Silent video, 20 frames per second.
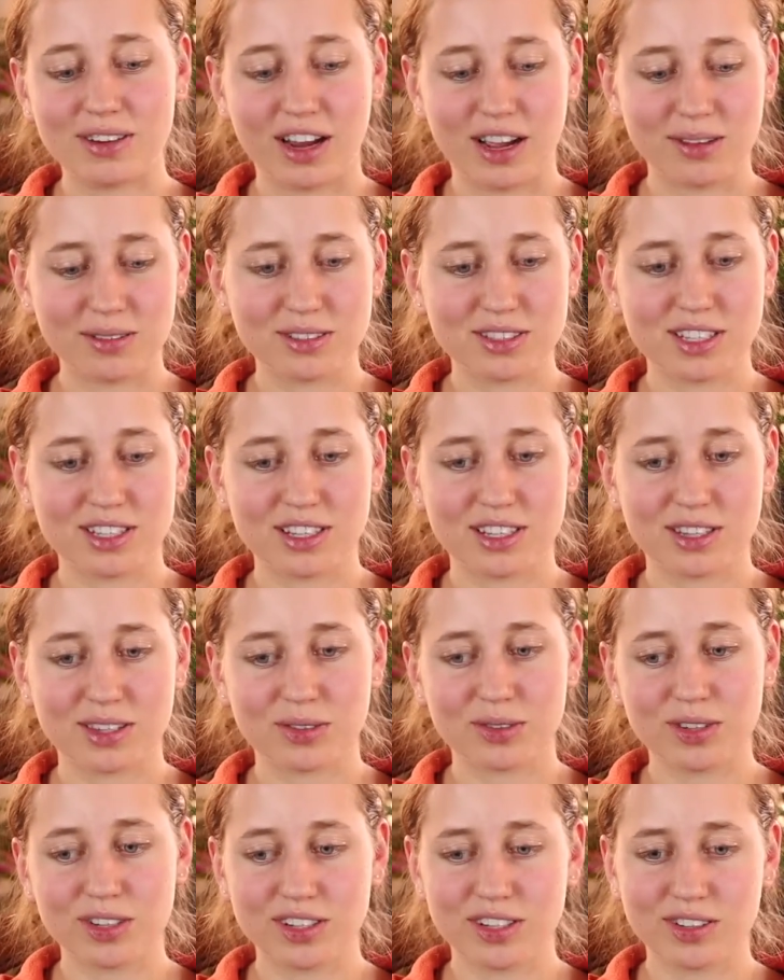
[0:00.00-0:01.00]
I would say the
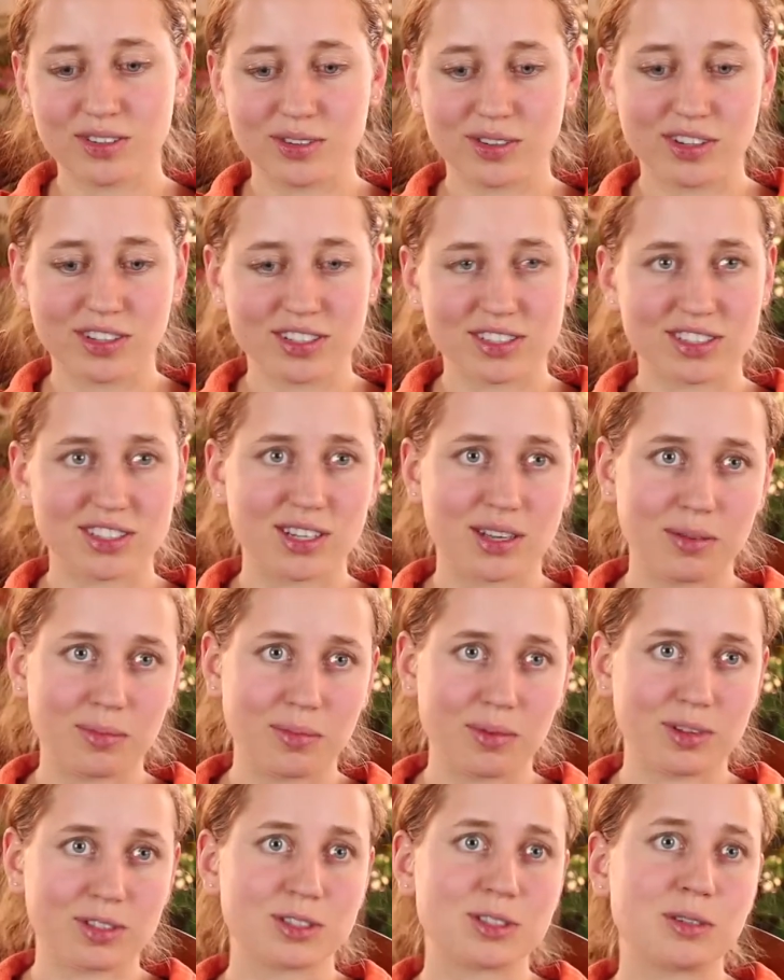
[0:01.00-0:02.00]
3 ingredients that
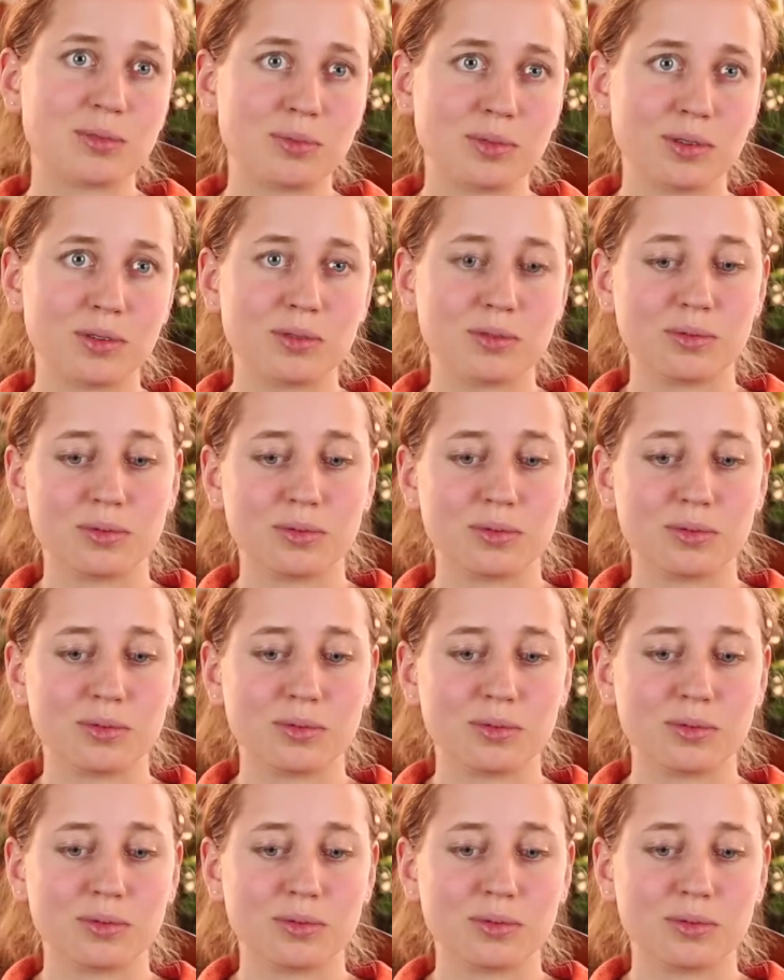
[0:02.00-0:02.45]
most people